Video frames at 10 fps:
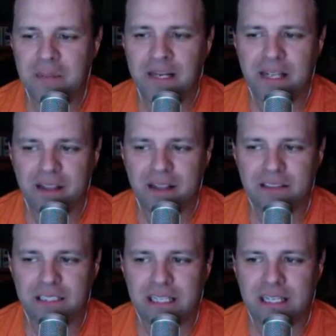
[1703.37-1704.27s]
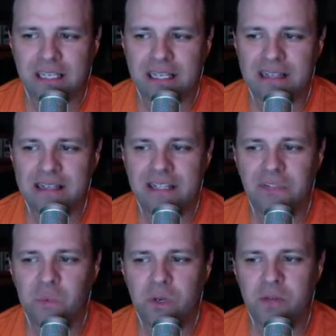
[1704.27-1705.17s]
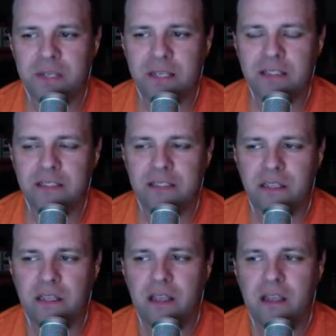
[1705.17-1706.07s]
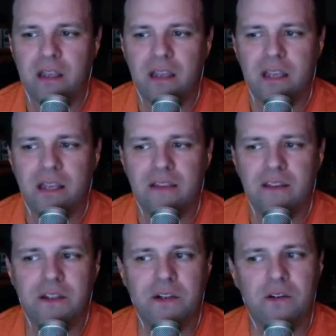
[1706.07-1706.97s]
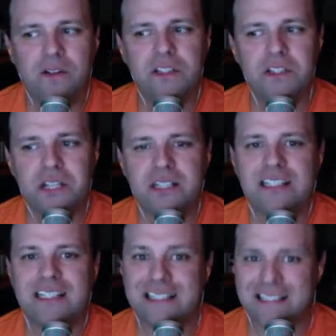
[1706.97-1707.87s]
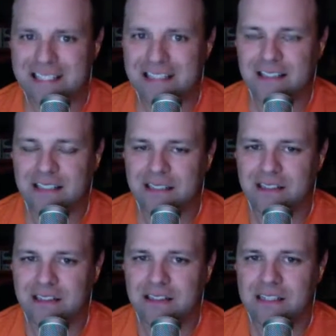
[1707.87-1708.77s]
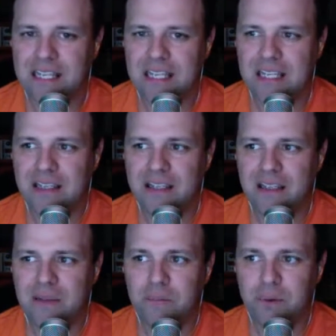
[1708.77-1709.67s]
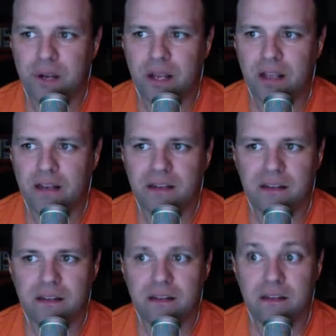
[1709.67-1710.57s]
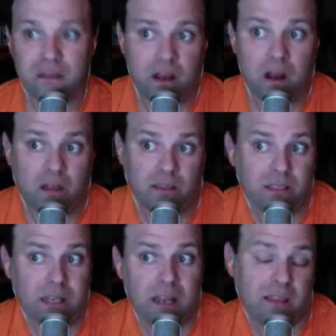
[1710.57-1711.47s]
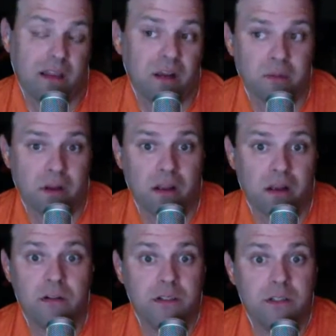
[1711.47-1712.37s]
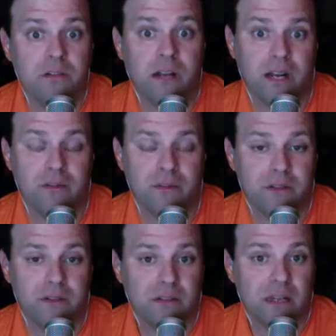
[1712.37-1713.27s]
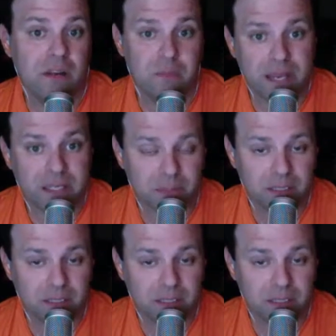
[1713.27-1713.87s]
else. And that's weird because the dude's just consistent. He brought. Honestly, I thought he brought OSU out of the basement.